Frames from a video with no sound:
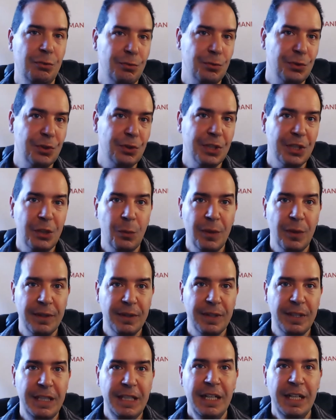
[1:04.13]
really
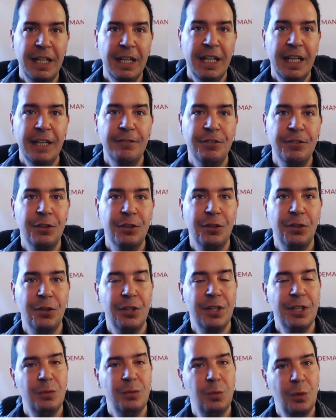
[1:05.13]
quickly, if you
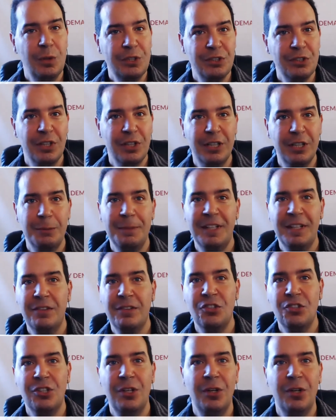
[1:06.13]
could, when you're talking about
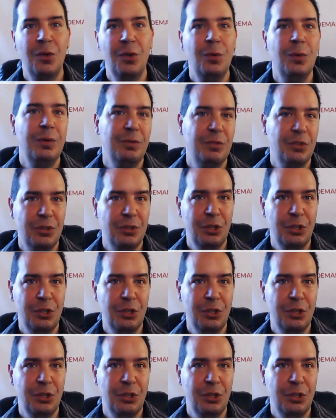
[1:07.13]
the show,